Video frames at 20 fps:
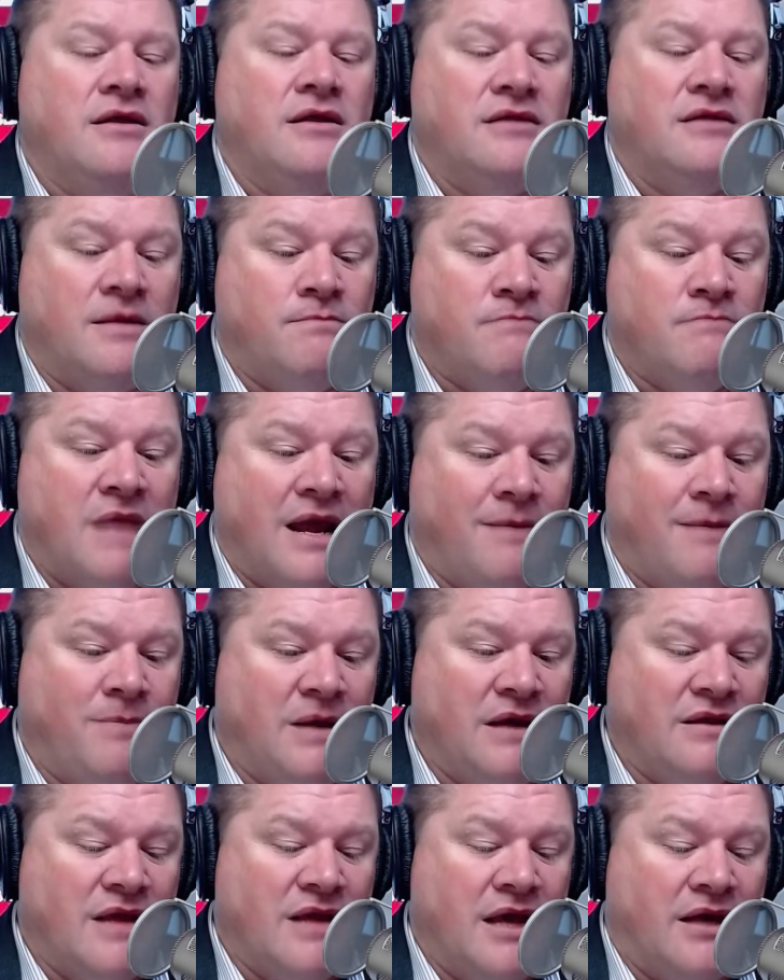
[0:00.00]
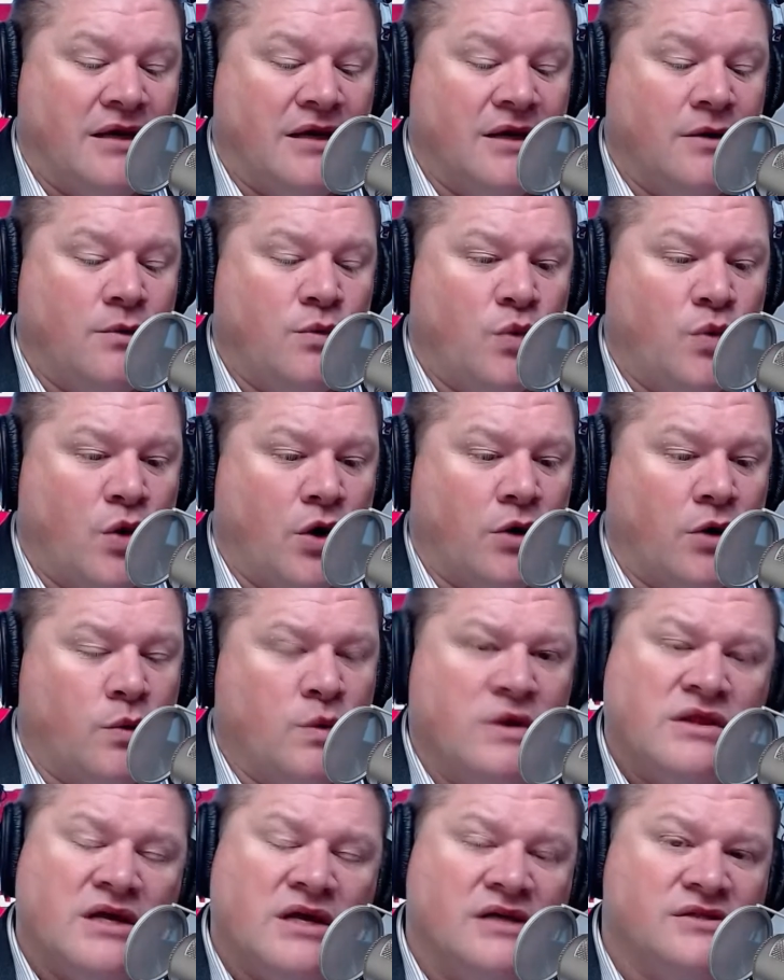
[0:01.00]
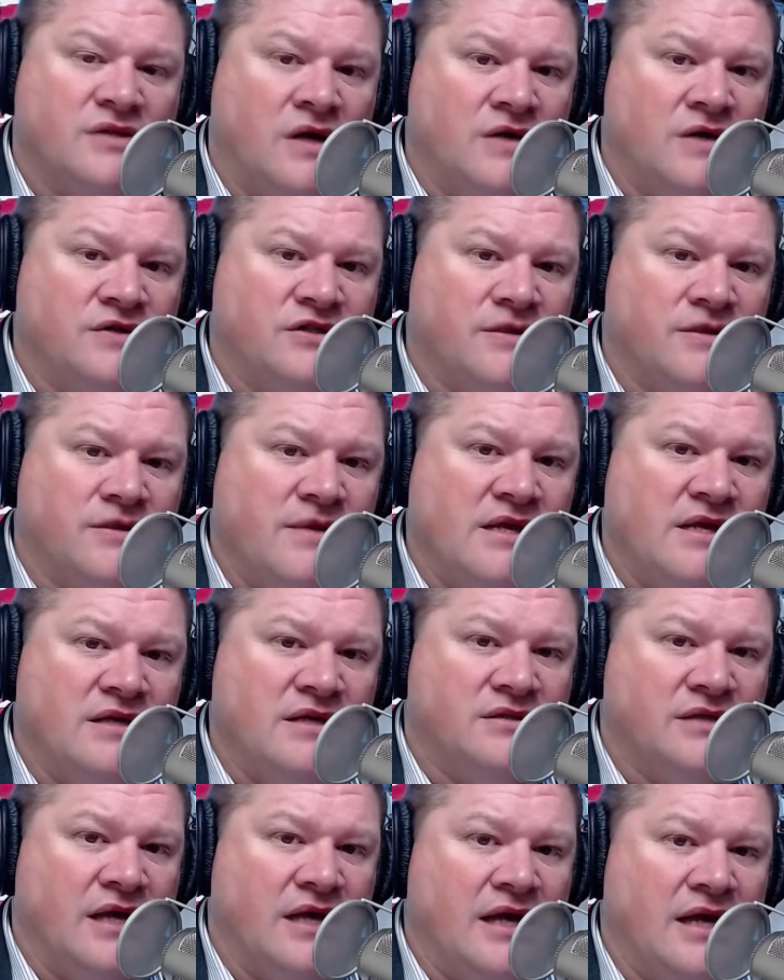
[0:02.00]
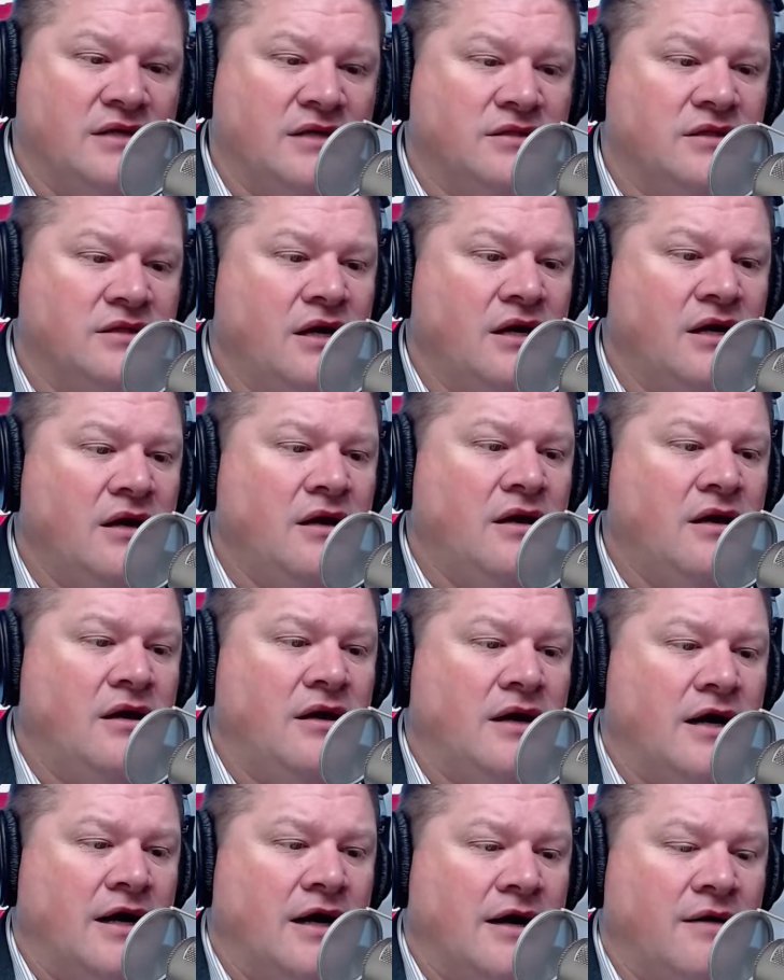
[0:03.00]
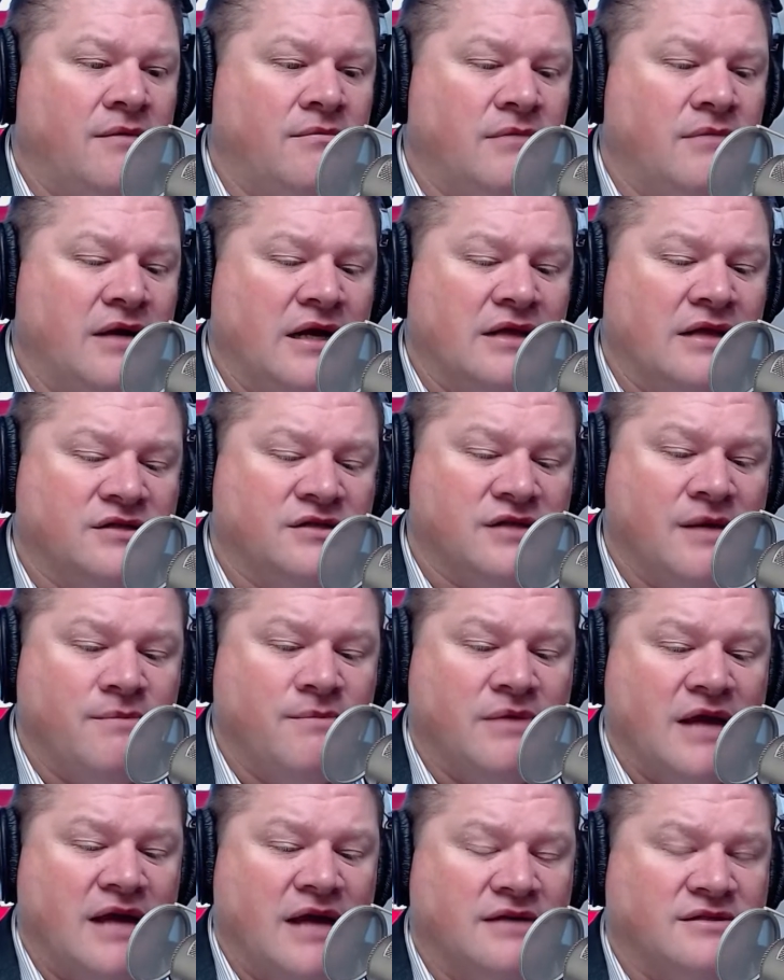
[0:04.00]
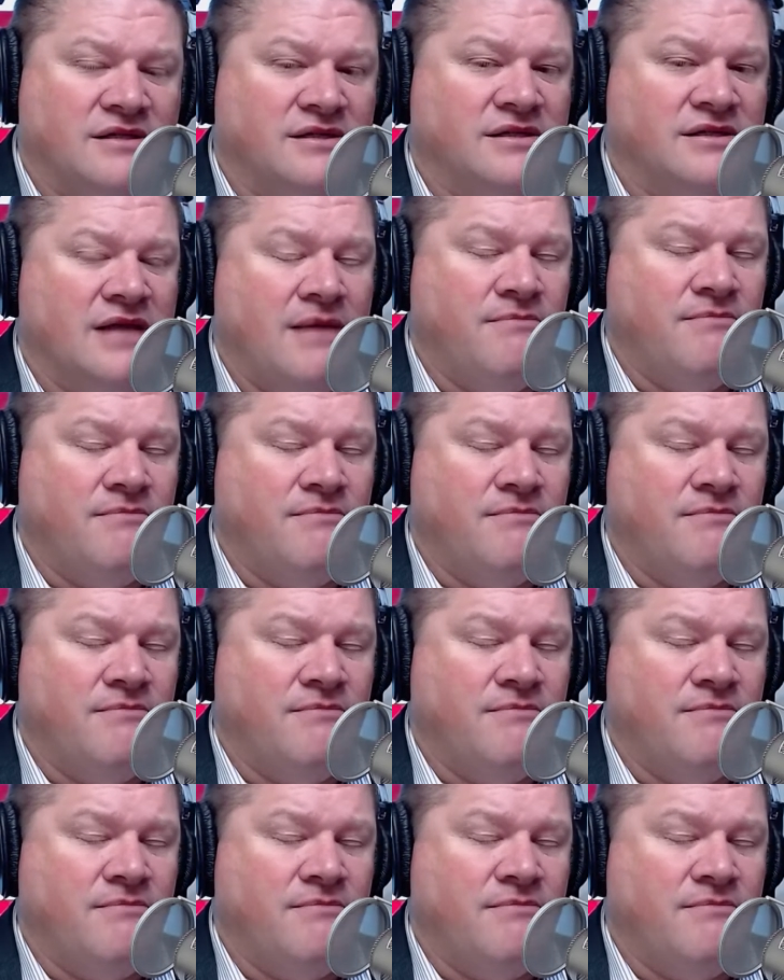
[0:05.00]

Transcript: that maybe they can work with us on some of these things. In some cases, they